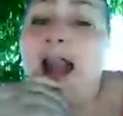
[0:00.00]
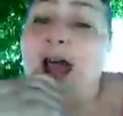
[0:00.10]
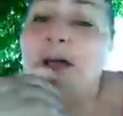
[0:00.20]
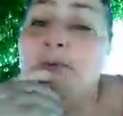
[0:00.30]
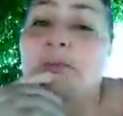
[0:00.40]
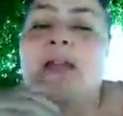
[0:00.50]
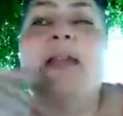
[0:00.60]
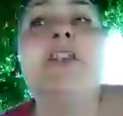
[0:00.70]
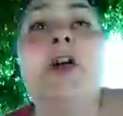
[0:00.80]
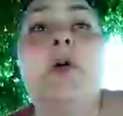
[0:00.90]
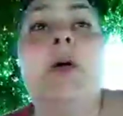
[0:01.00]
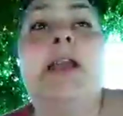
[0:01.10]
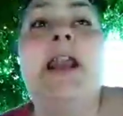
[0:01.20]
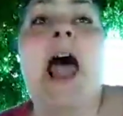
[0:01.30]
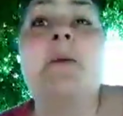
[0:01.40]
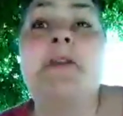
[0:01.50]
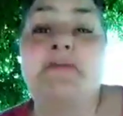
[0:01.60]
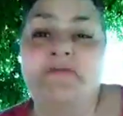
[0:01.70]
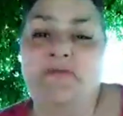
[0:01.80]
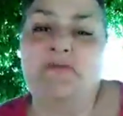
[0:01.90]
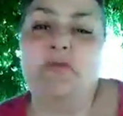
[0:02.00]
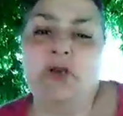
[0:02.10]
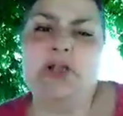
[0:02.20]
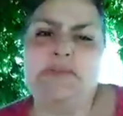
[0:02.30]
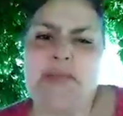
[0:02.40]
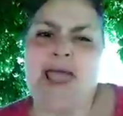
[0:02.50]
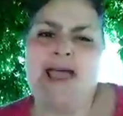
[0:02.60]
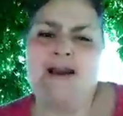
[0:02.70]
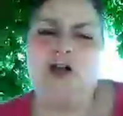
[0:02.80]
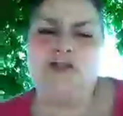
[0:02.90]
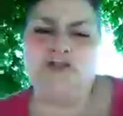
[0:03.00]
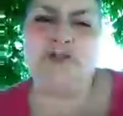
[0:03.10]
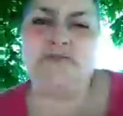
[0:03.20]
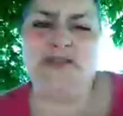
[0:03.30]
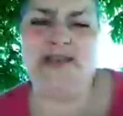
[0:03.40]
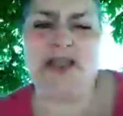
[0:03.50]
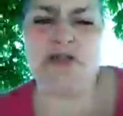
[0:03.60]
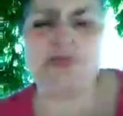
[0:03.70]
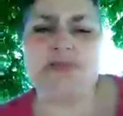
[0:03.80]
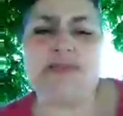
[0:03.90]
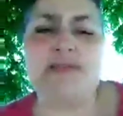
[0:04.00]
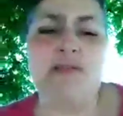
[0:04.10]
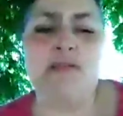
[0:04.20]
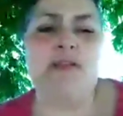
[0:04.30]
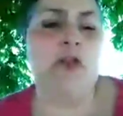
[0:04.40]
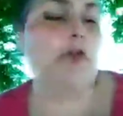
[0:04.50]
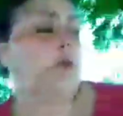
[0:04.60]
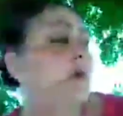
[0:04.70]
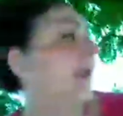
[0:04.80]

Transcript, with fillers: and I'm, you know, and I've been really bad on doing videos, you know,